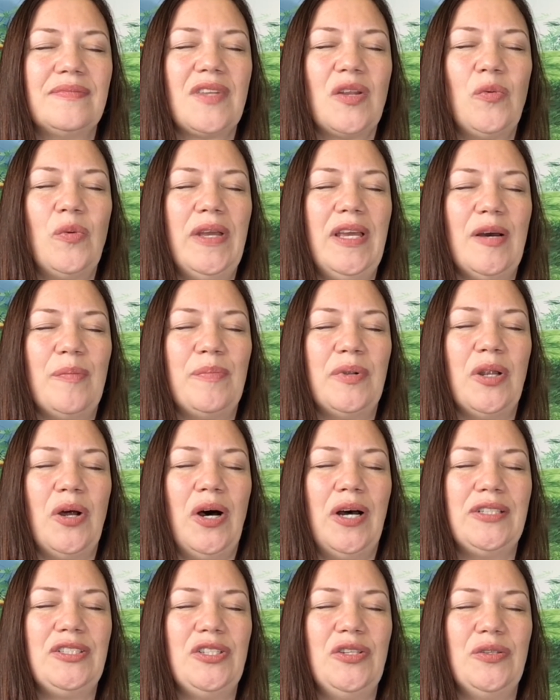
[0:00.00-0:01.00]
We
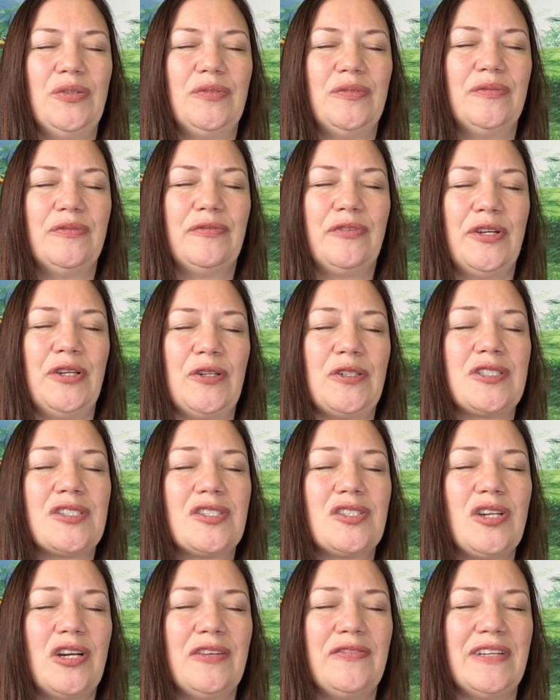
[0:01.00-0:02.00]
applaud you for your
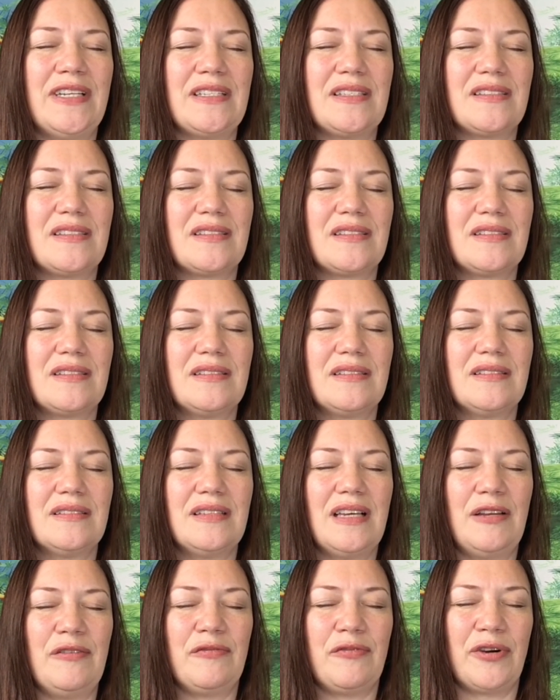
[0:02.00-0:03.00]
service
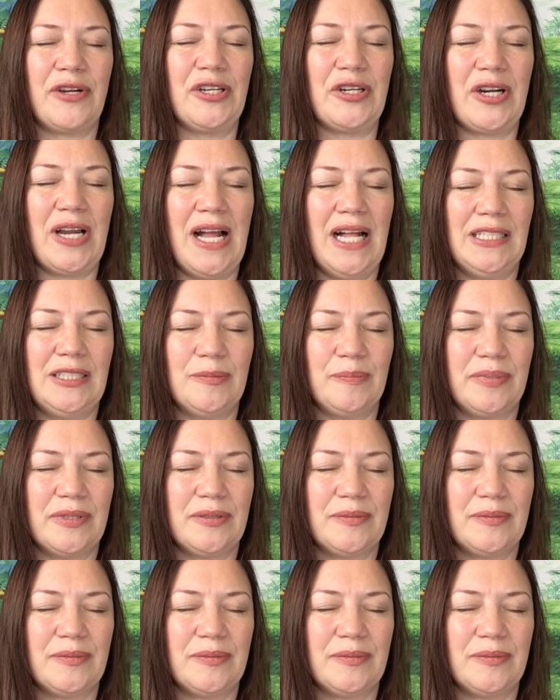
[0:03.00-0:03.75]
and for your help.